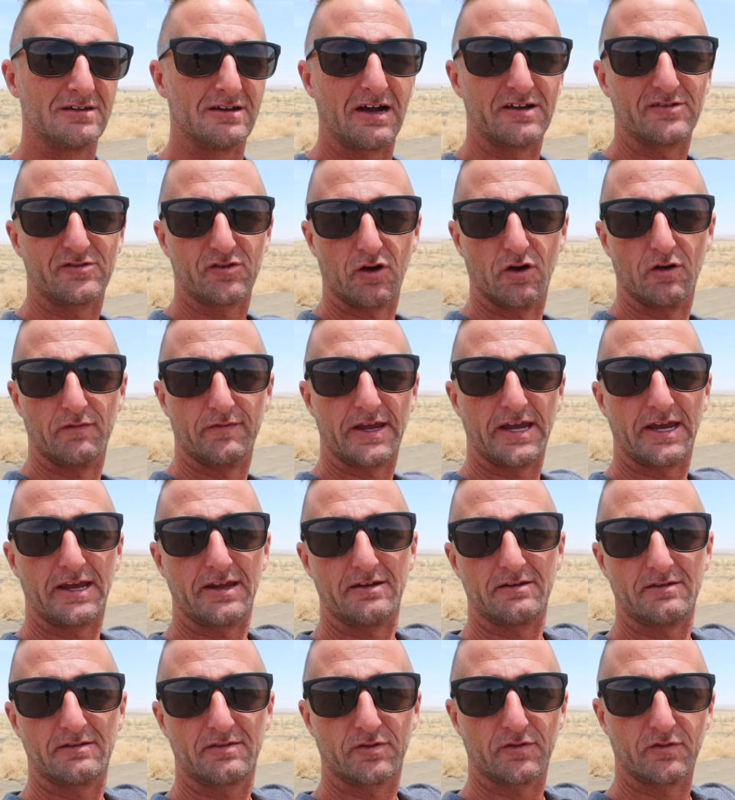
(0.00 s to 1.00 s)
I drove
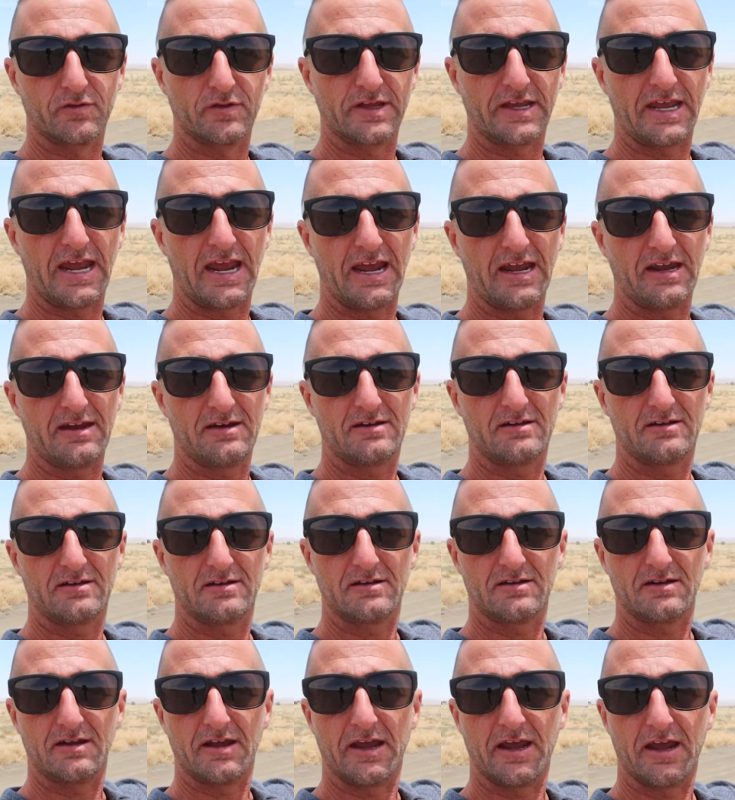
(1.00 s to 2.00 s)
in through the gate
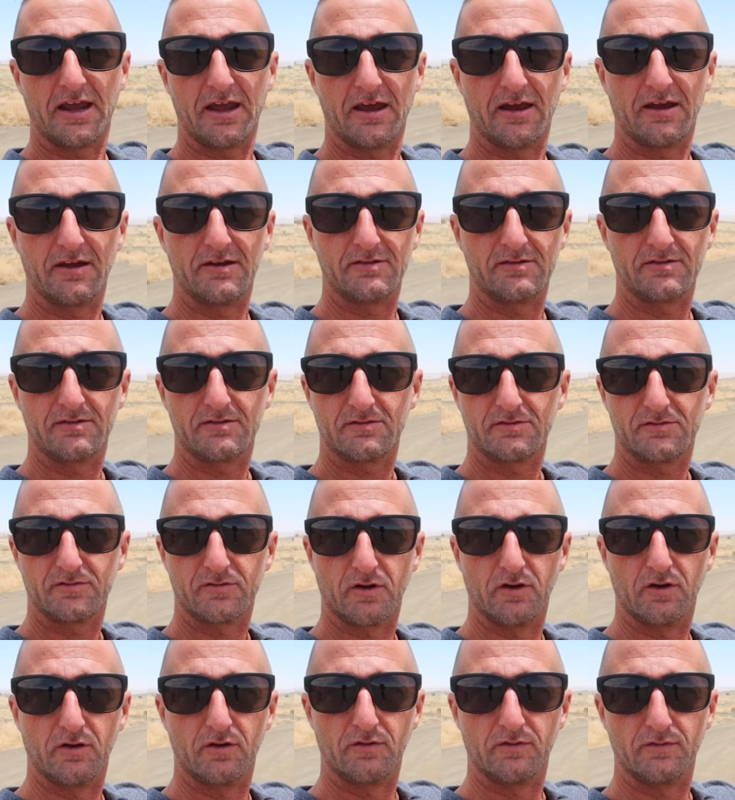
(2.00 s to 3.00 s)
and
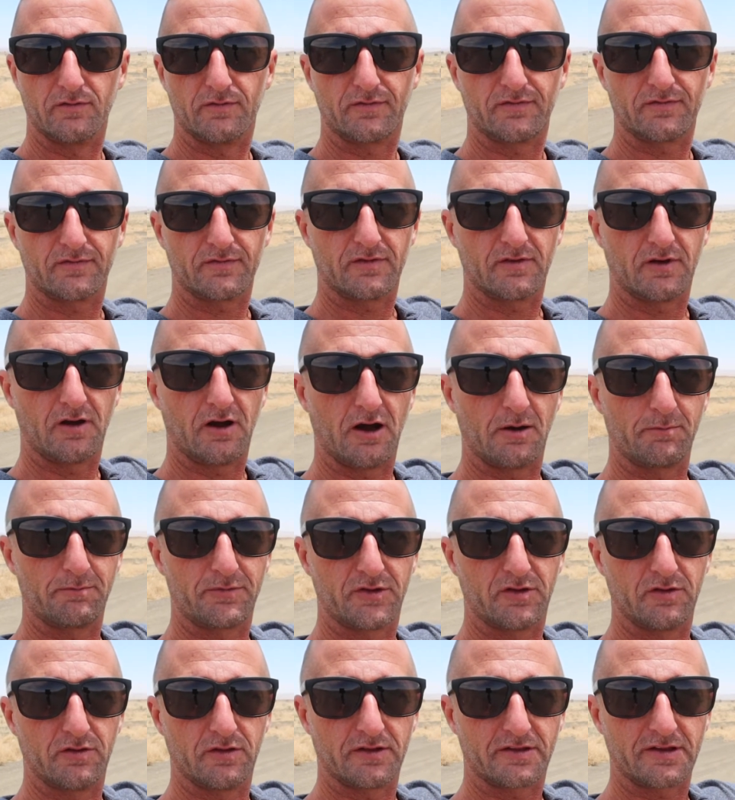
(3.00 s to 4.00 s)
drove
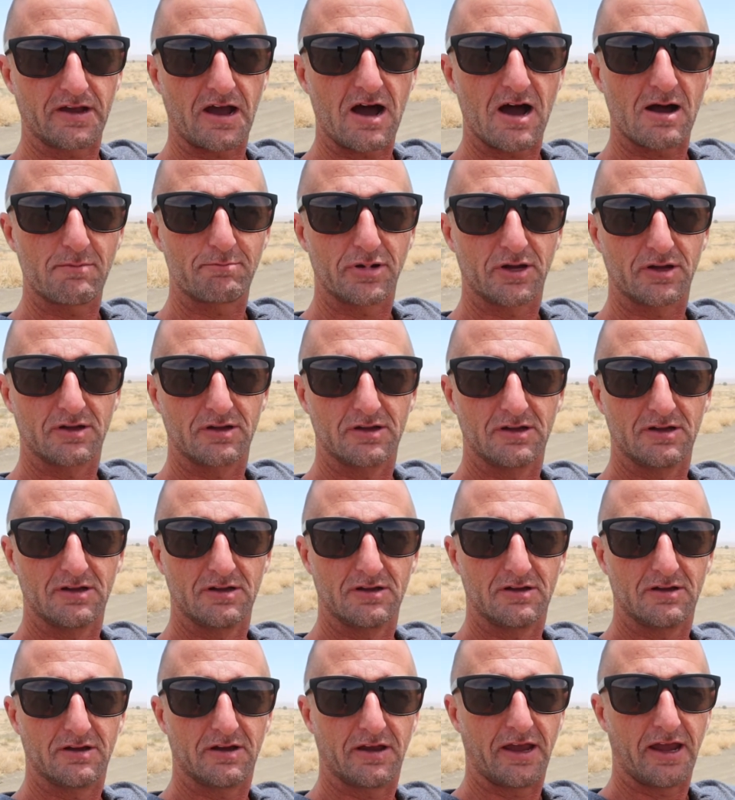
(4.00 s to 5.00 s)
up to the top,
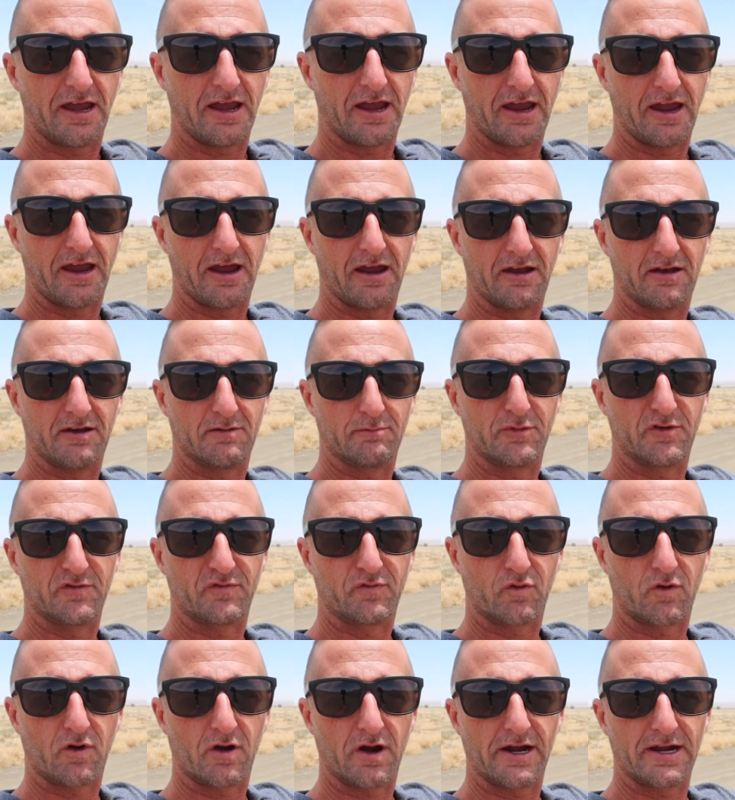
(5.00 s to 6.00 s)
and
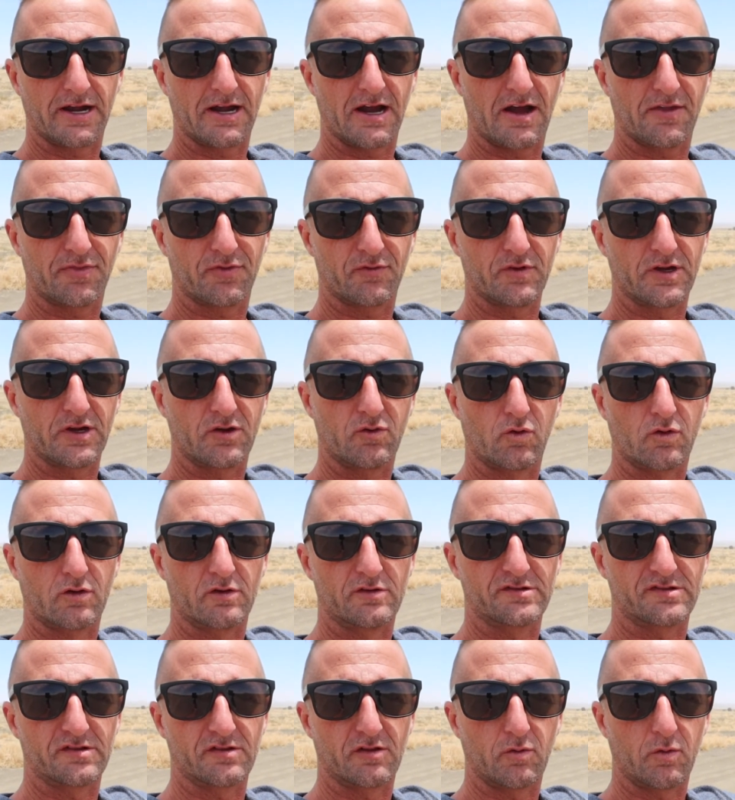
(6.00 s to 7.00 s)
before I got
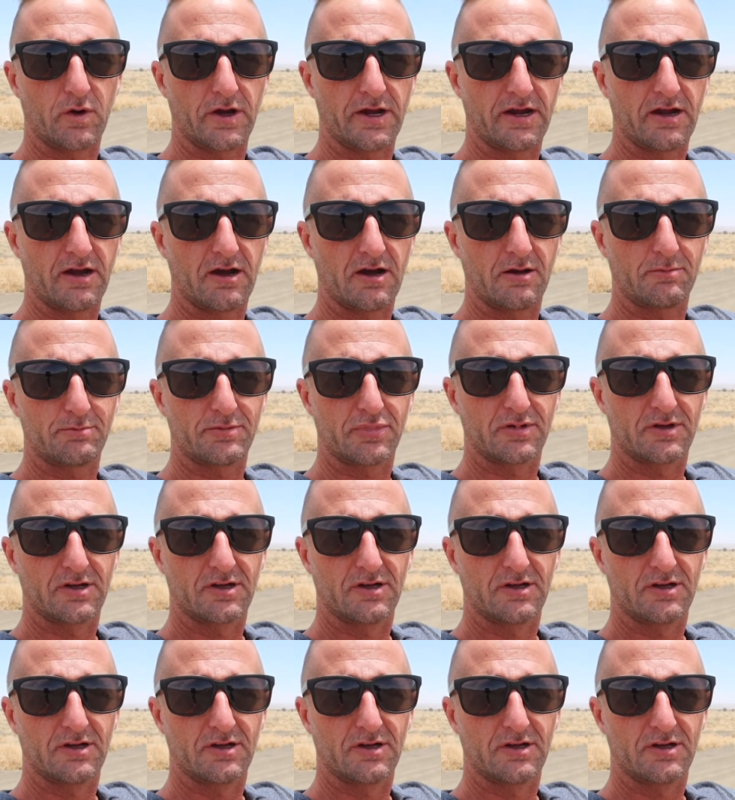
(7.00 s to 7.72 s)
3/4 of the way up,